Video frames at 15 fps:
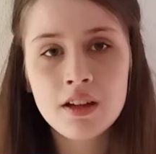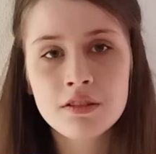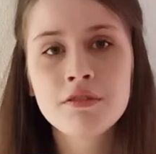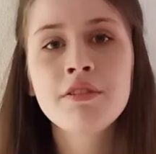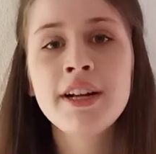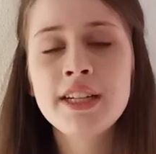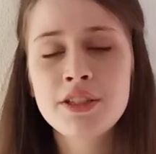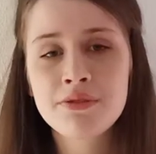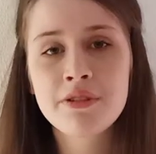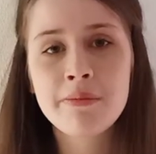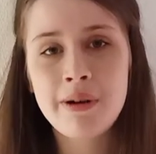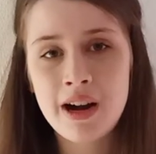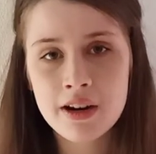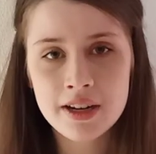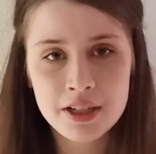Greetings
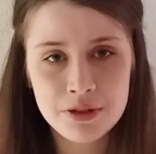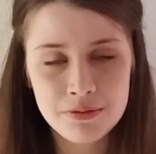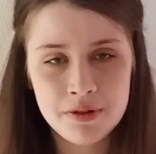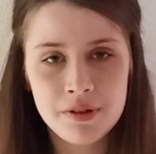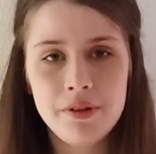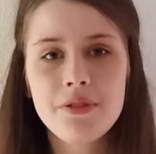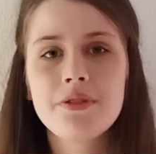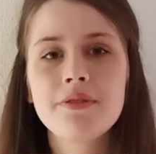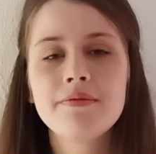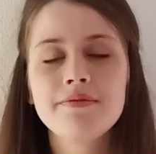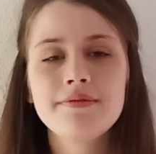from Arrie's world.